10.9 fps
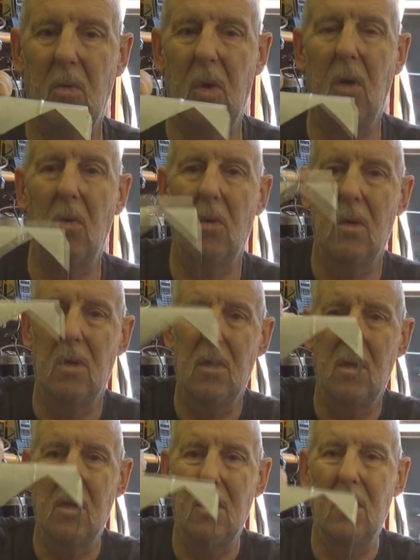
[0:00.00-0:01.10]
Well,
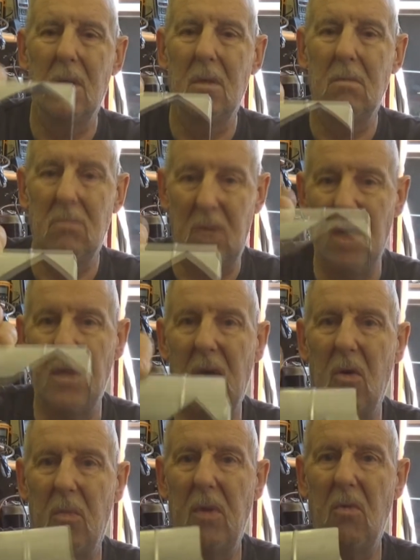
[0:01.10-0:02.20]
yeah, that
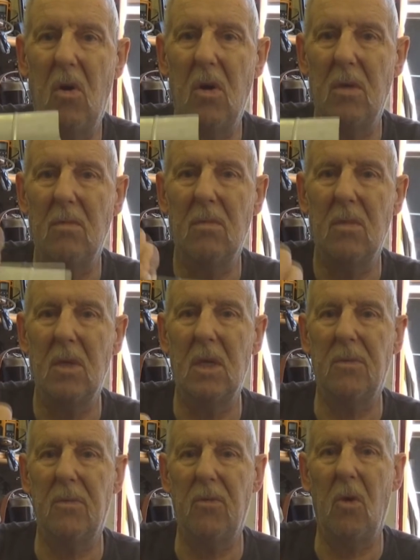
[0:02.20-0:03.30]
would be right
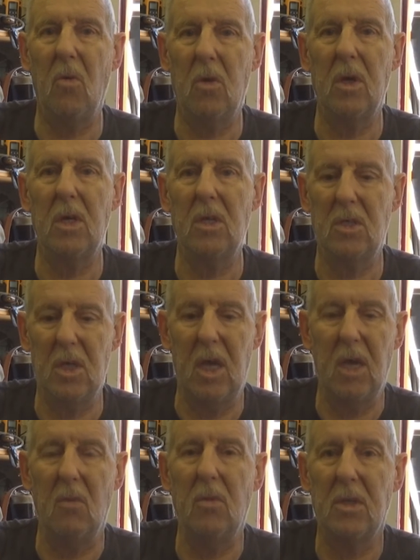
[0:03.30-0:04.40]
if the throttle key's
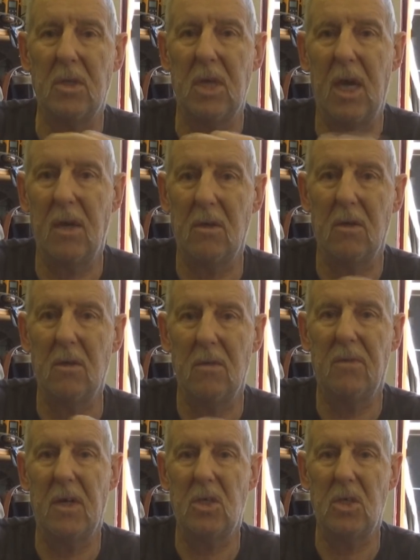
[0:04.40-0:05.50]
there with the tank
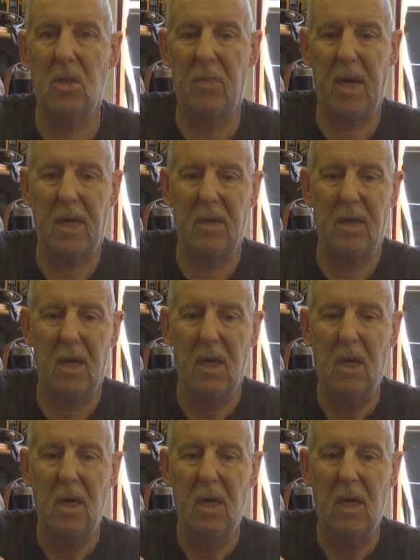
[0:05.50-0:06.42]
facing the back of you,